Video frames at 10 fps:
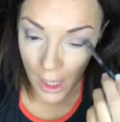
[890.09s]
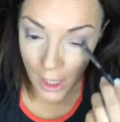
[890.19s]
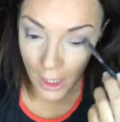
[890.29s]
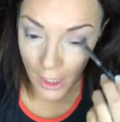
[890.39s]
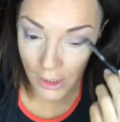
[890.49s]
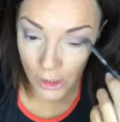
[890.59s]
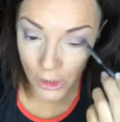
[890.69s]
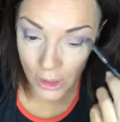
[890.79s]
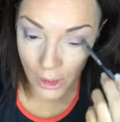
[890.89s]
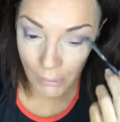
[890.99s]
a
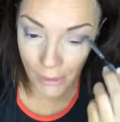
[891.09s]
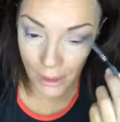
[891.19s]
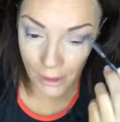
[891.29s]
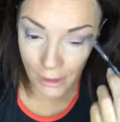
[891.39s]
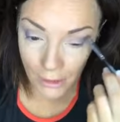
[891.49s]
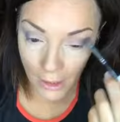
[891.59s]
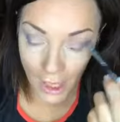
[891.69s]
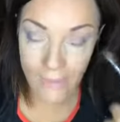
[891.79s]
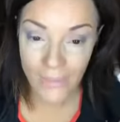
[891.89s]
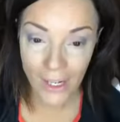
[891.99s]
gym. I
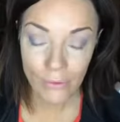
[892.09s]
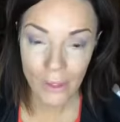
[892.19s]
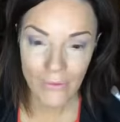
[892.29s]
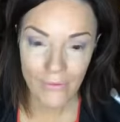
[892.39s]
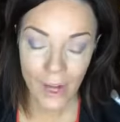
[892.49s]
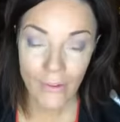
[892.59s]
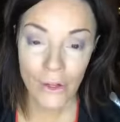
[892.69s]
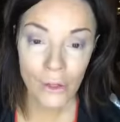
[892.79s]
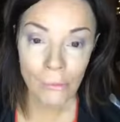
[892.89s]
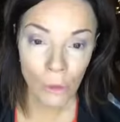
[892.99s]
had five, we had
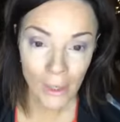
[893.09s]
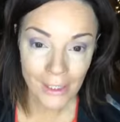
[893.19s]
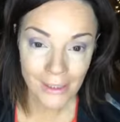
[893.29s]
500 employees.